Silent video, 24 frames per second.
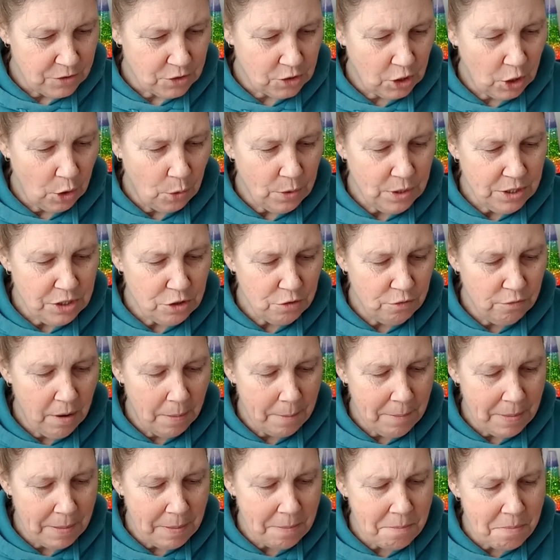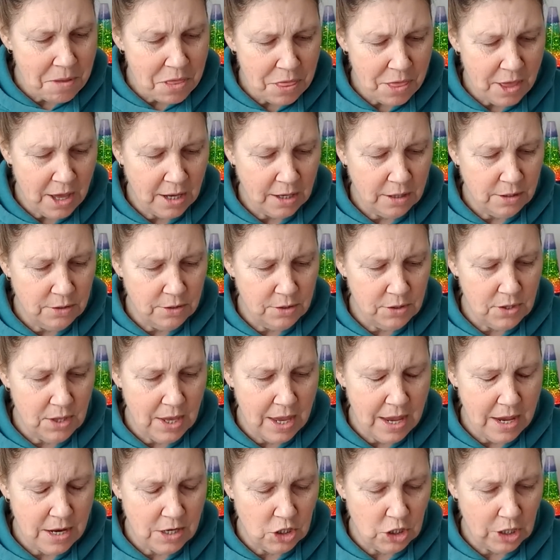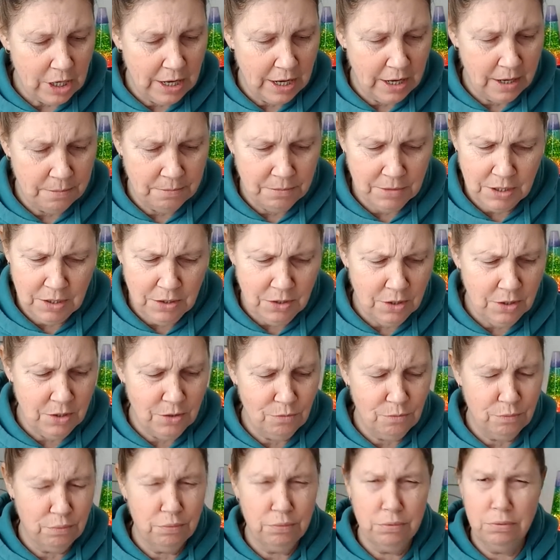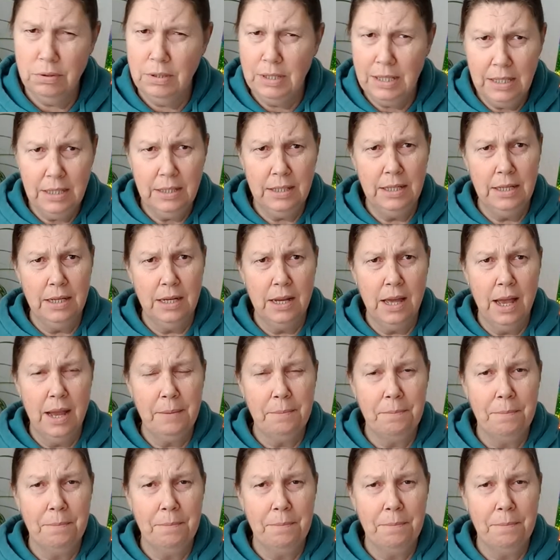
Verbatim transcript: Going to remember things that this is really like